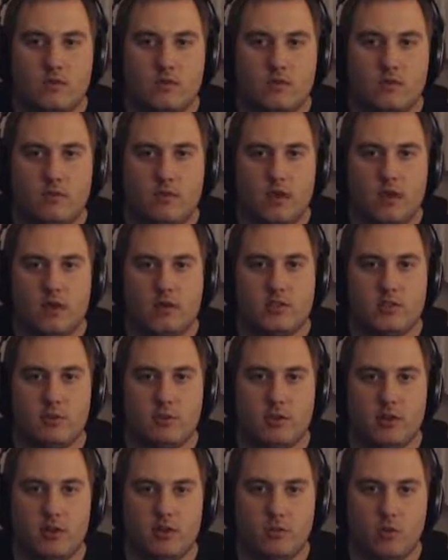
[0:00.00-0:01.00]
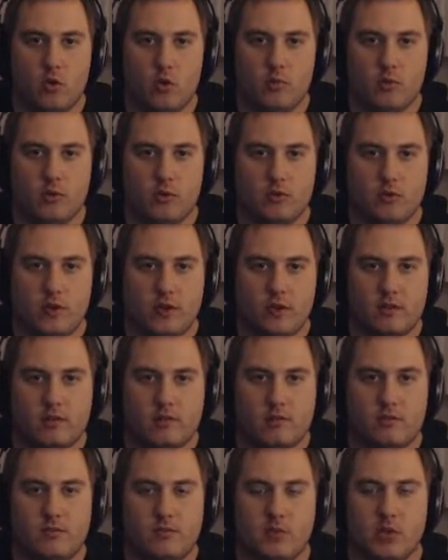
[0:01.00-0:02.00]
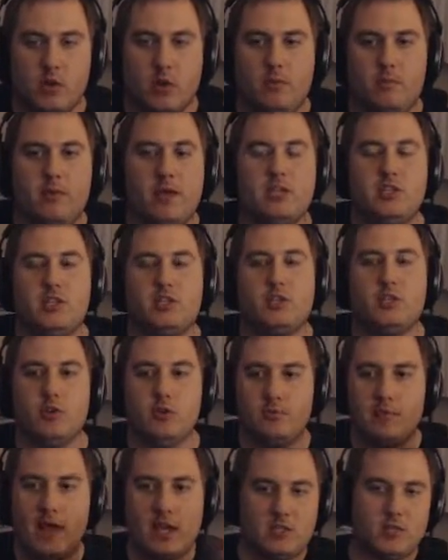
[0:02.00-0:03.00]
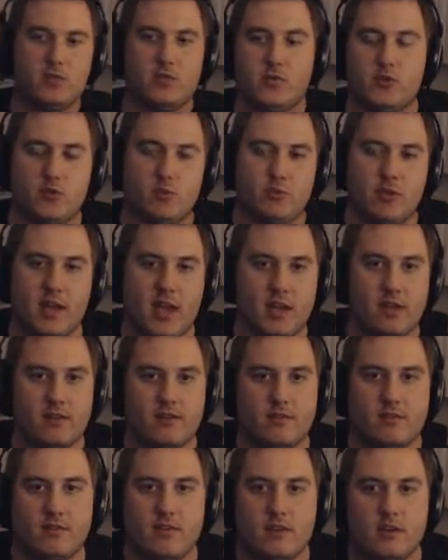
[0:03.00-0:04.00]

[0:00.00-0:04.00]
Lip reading: All right, so I'm gonna warp real quick. So basically, you'd pass through this room again.